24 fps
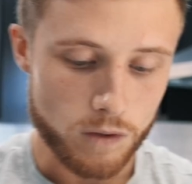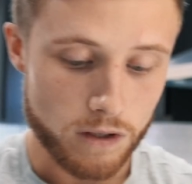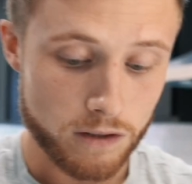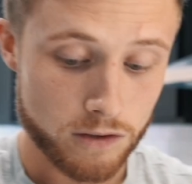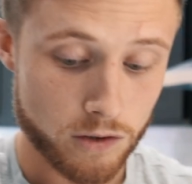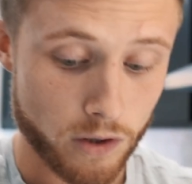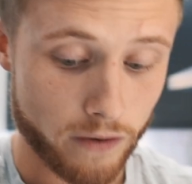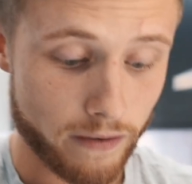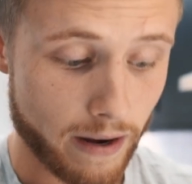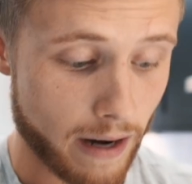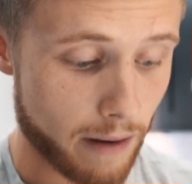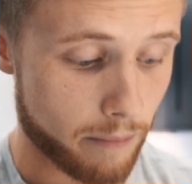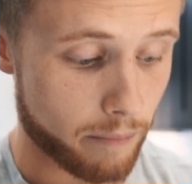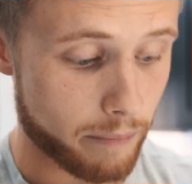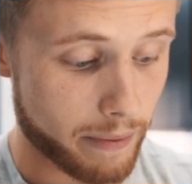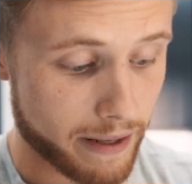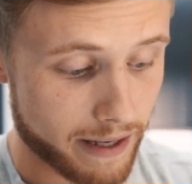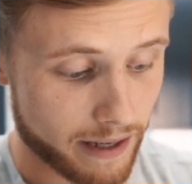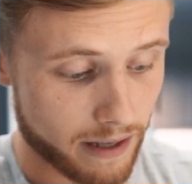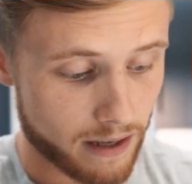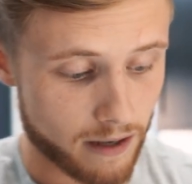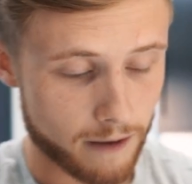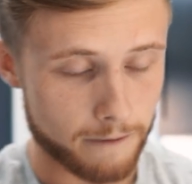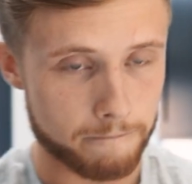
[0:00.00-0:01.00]
So I've got a
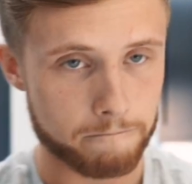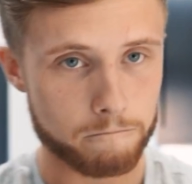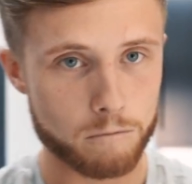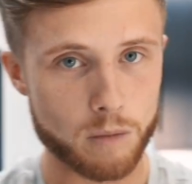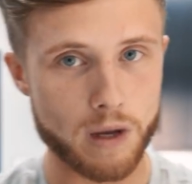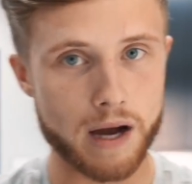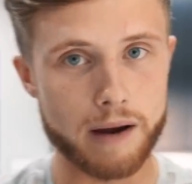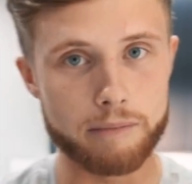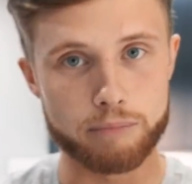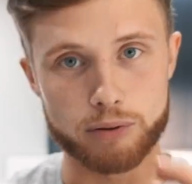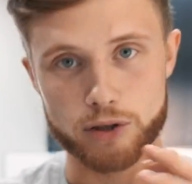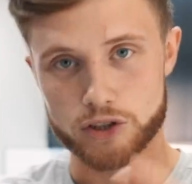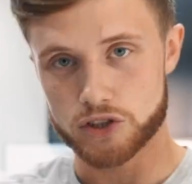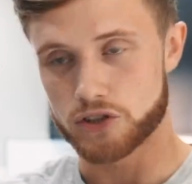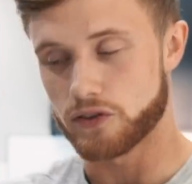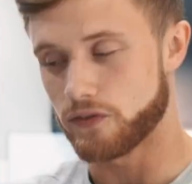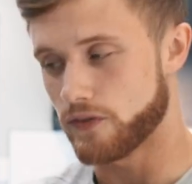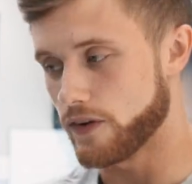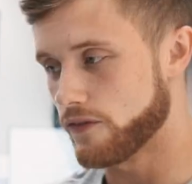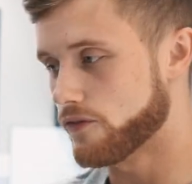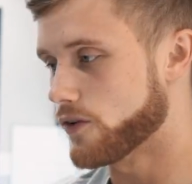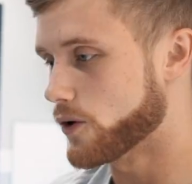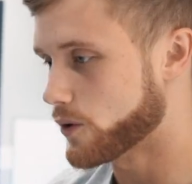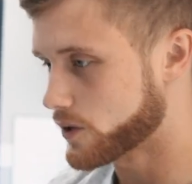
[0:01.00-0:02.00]
big
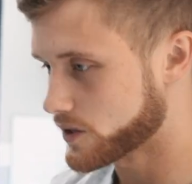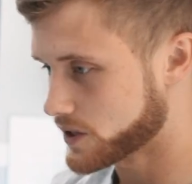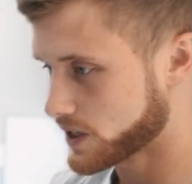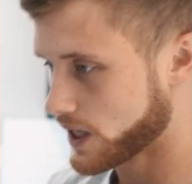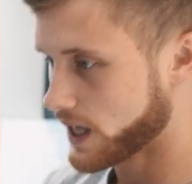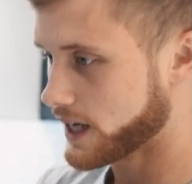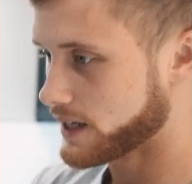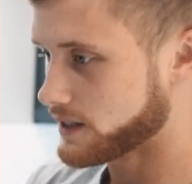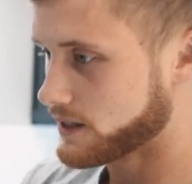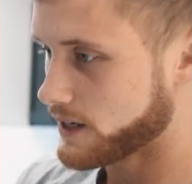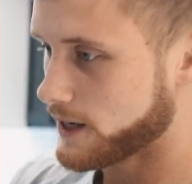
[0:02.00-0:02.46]
hypertrophy focused leg